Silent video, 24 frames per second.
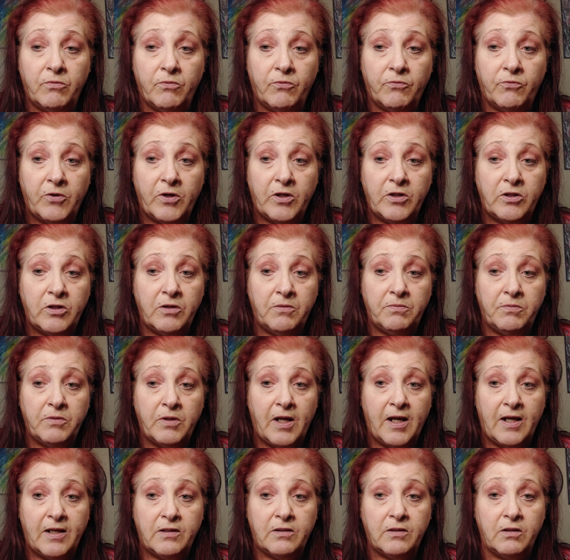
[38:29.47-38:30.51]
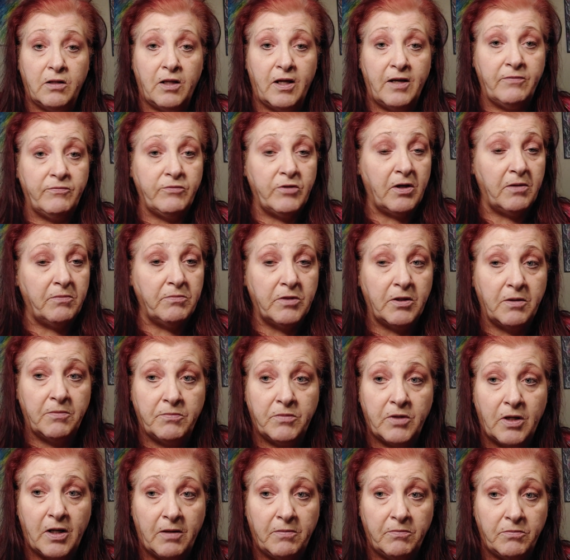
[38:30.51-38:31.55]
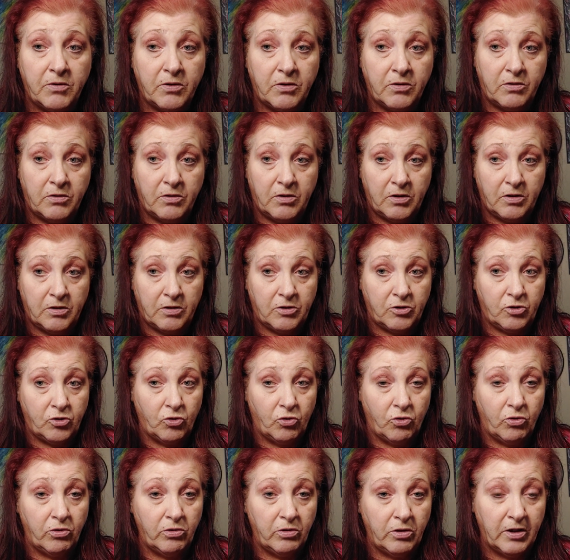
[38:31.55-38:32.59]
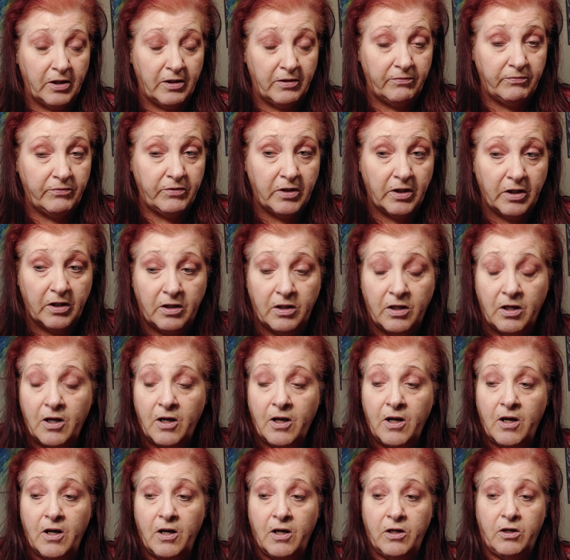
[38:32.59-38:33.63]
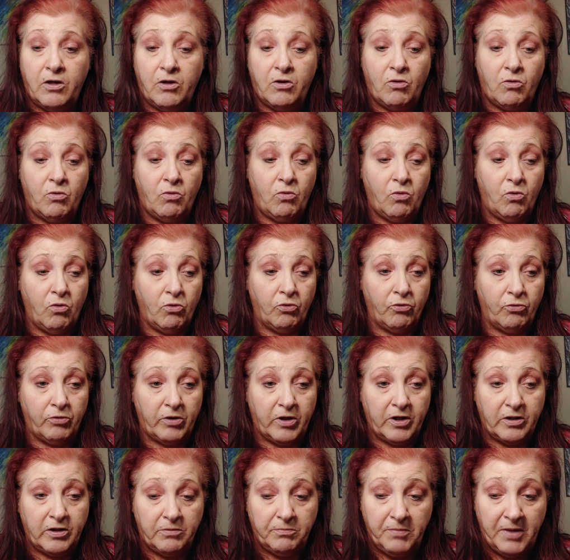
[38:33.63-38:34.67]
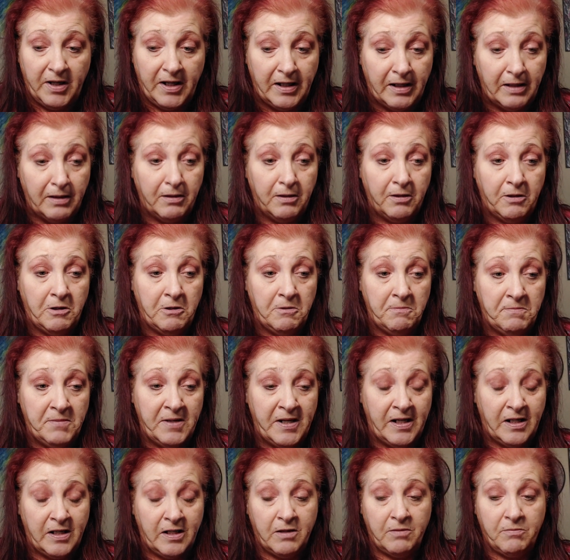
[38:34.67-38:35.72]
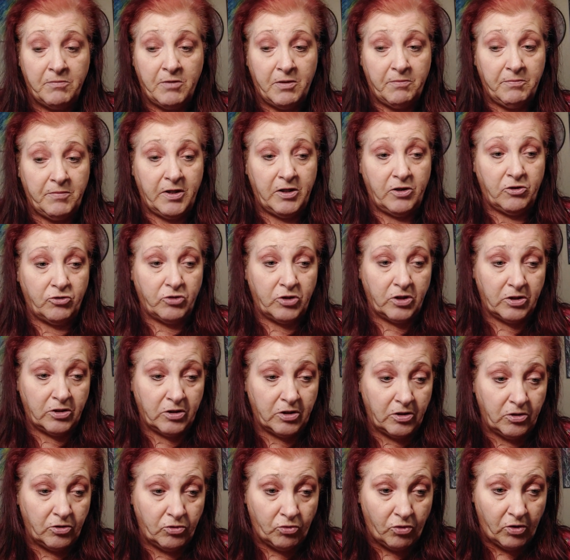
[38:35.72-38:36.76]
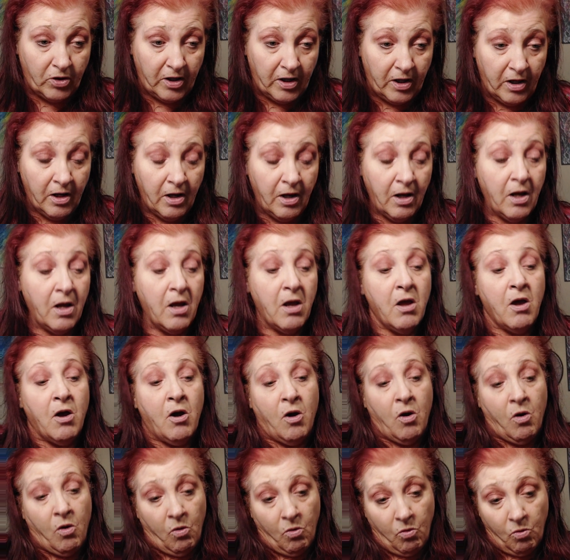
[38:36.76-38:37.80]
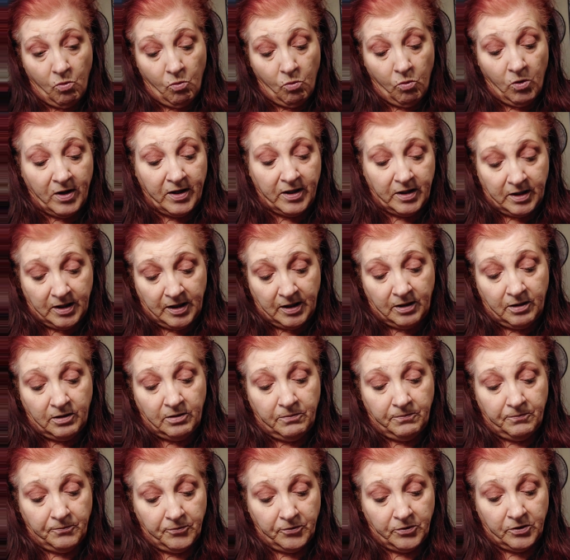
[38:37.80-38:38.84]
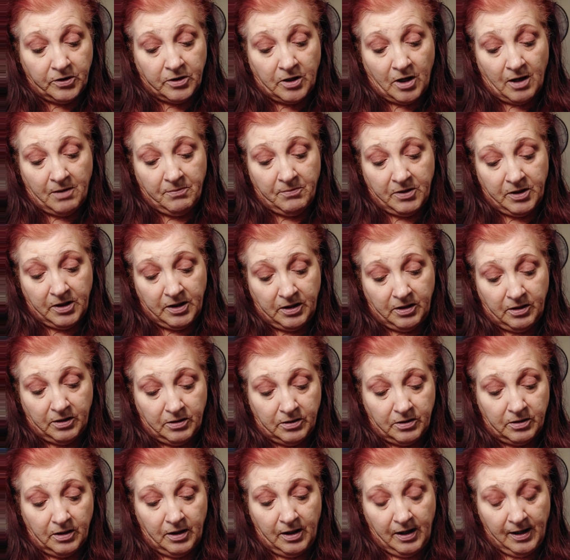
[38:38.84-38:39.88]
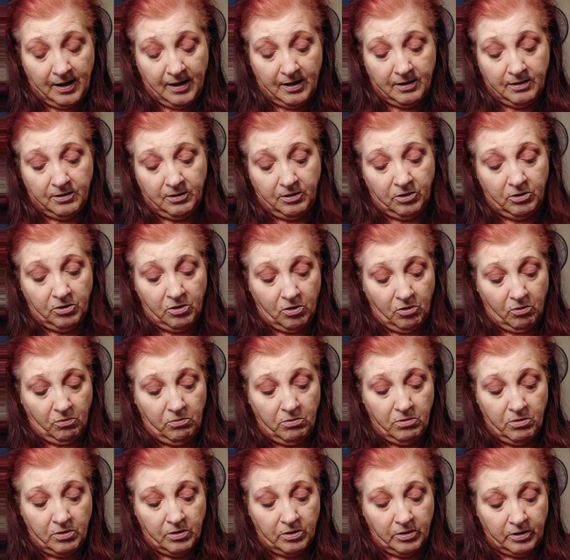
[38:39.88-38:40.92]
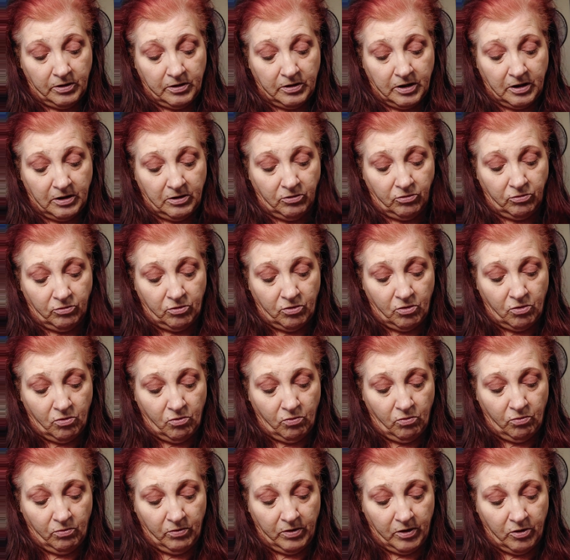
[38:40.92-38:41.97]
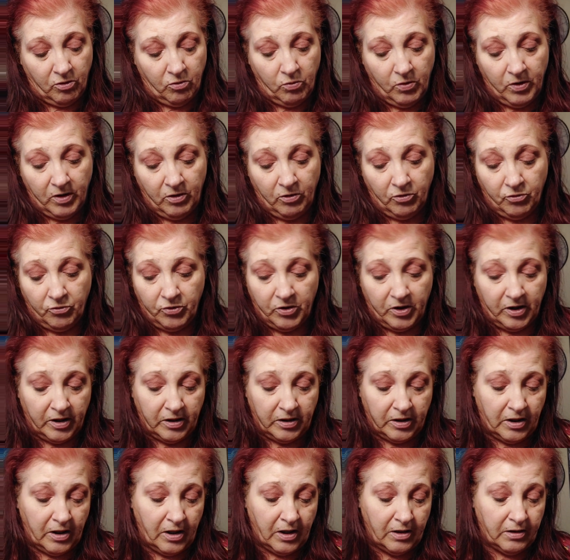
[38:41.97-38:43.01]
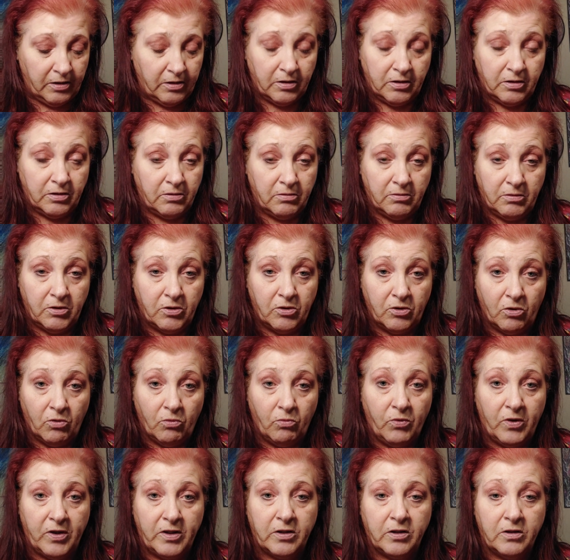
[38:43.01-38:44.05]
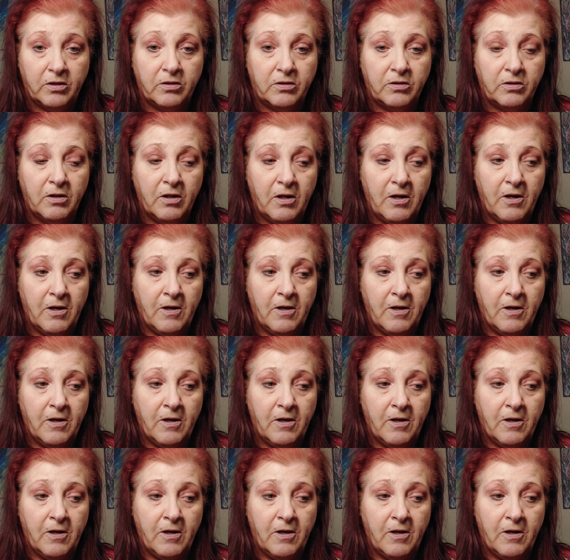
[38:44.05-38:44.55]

friendships last a lifetime. Sometimes it's short lived, and you know, or it's meet medium. I mean, you just enjoy what it is for the time it is. And, you know, like I said, there's no ill will or anything. I just, you know, we just,